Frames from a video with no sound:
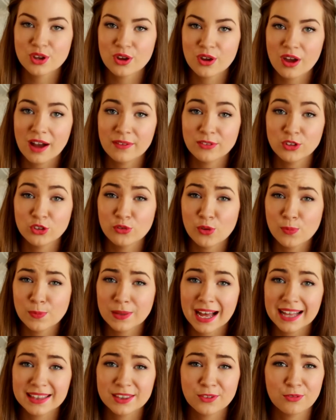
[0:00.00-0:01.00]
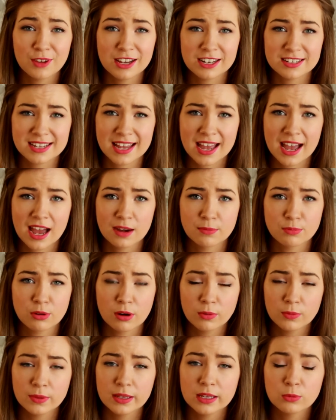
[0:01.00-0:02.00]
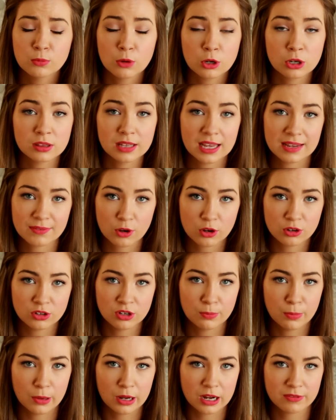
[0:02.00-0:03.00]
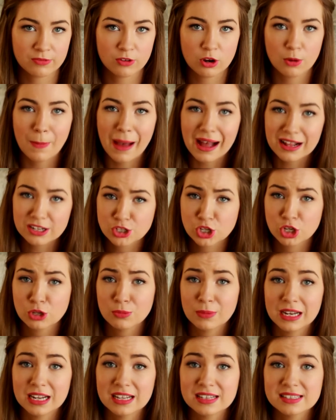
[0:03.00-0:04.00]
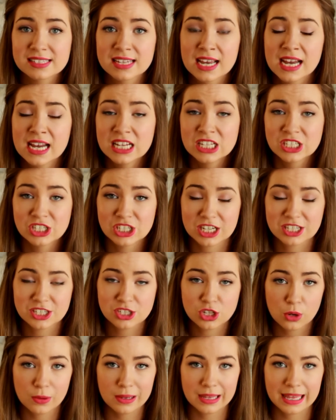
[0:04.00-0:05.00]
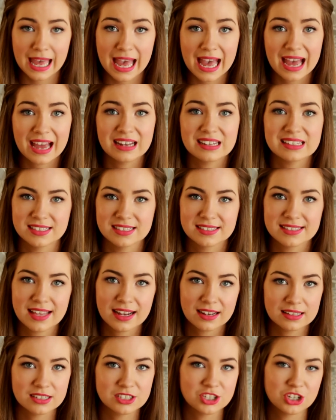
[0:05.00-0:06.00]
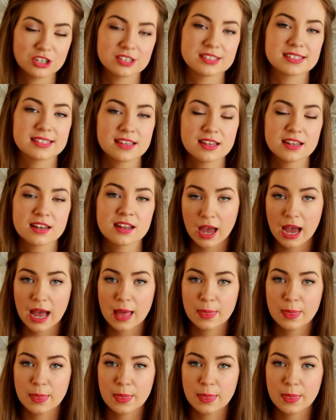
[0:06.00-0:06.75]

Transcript: So after you've applied the fake tan, probably you want to leave it on your body for about 2 minutes just so it can settle into your skin,